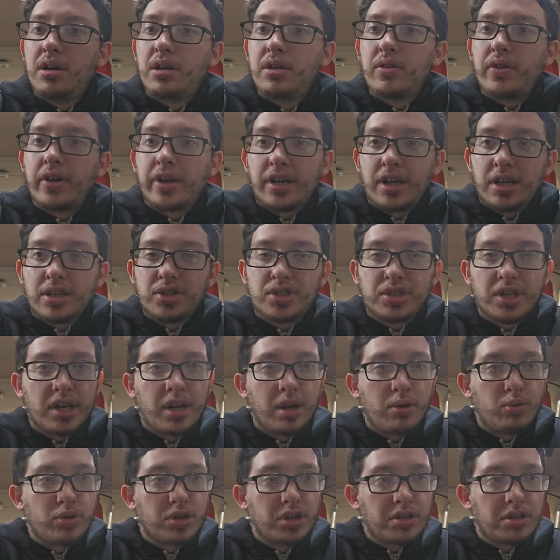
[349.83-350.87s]
Like I said, I
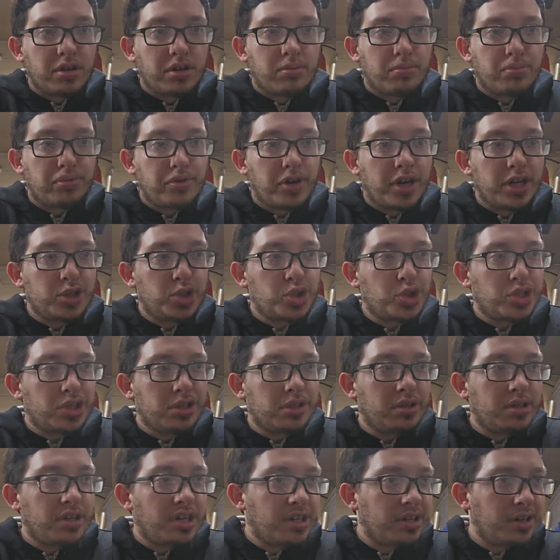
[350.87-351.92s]
wanted the
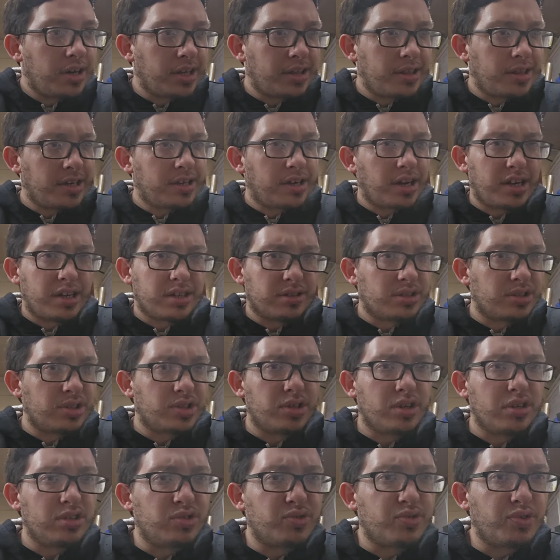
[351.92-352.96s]
compression, and I think I got the
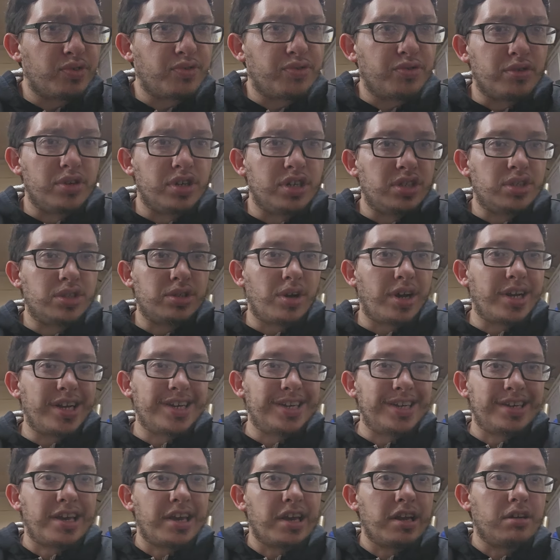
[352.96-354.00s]
studs for free, so I
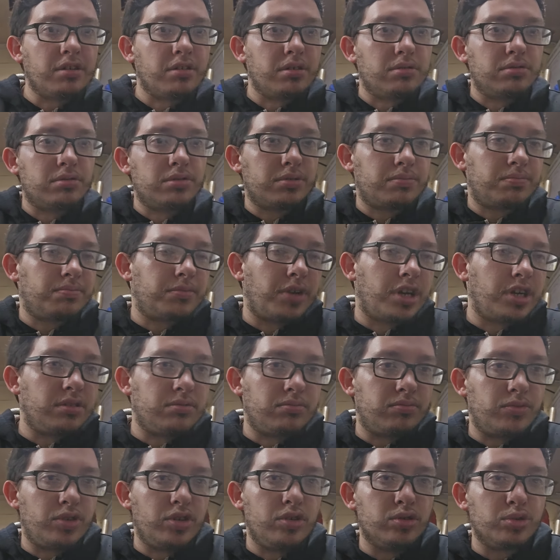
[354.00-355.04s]
didn't care. I
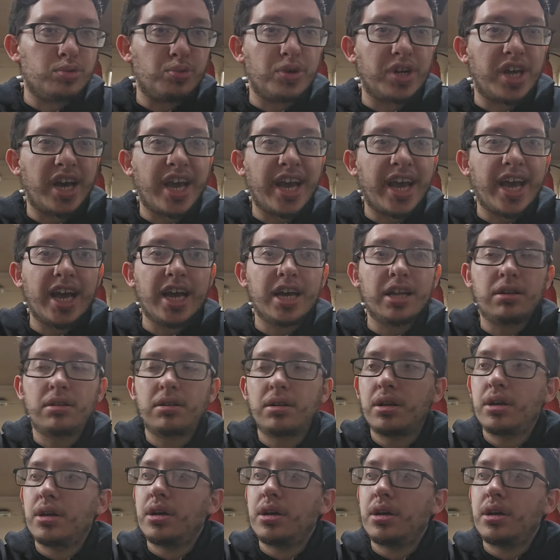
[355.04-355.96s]
used what I had.